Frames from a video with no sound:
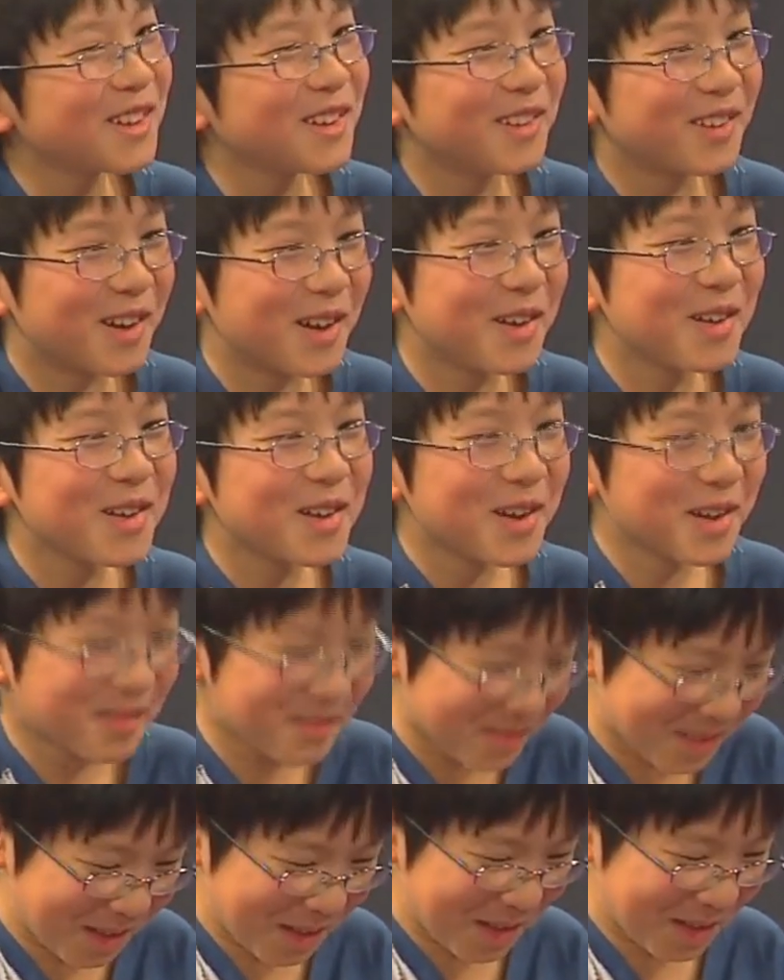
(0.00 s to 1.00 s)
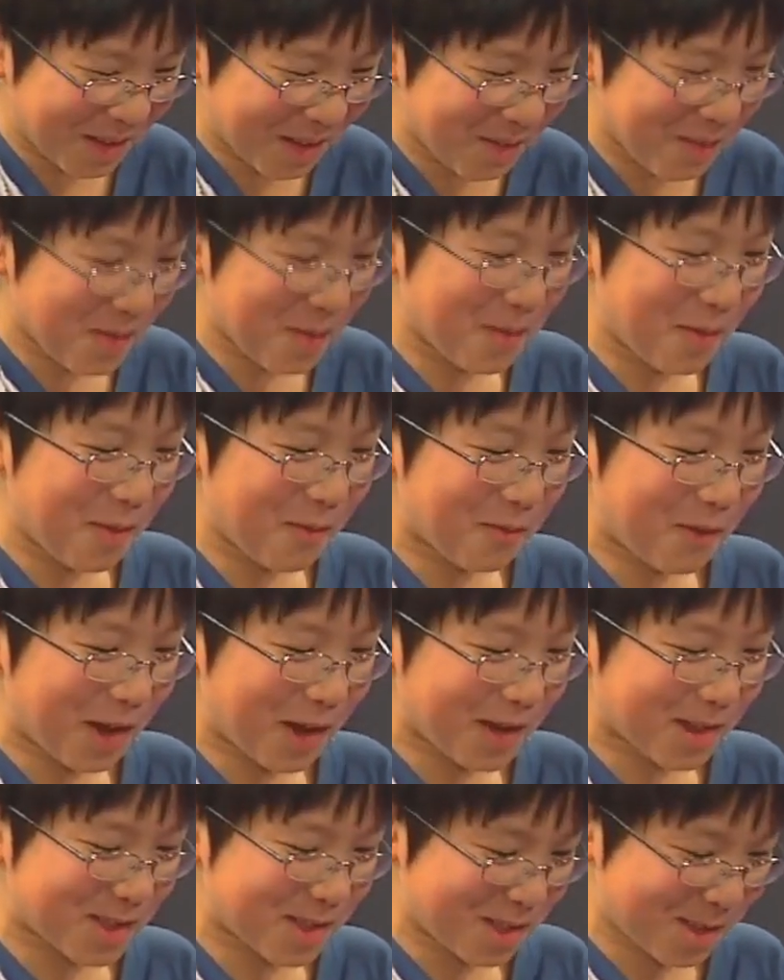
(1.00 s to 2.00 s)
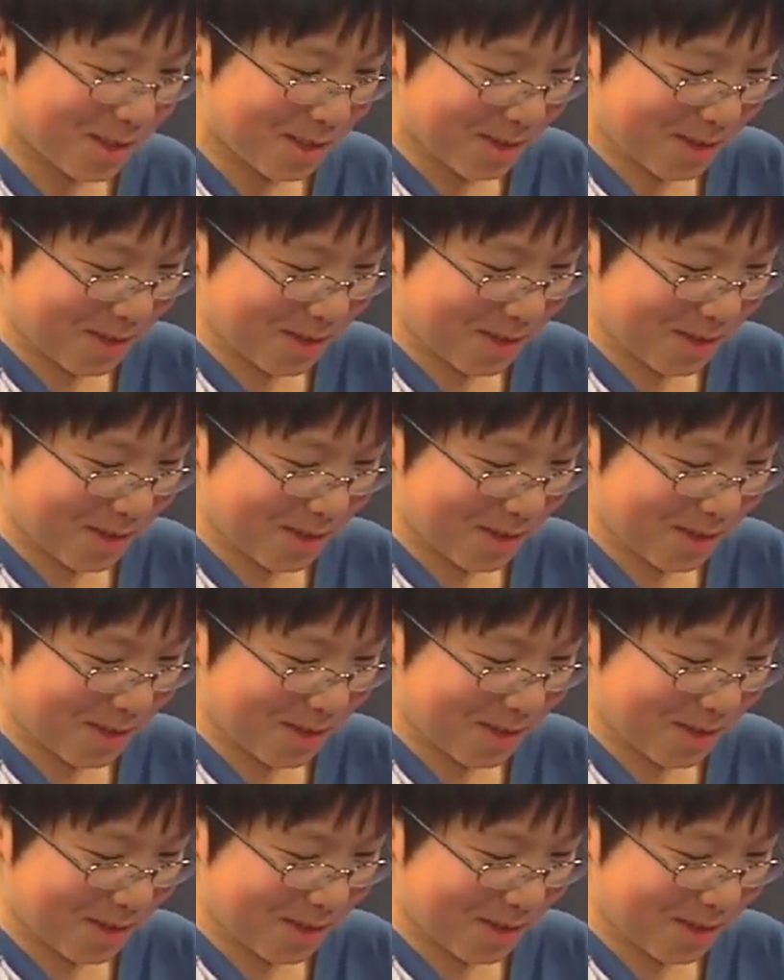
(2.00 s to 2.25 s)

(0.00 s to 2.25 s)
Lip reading: I'm gonna give him a face.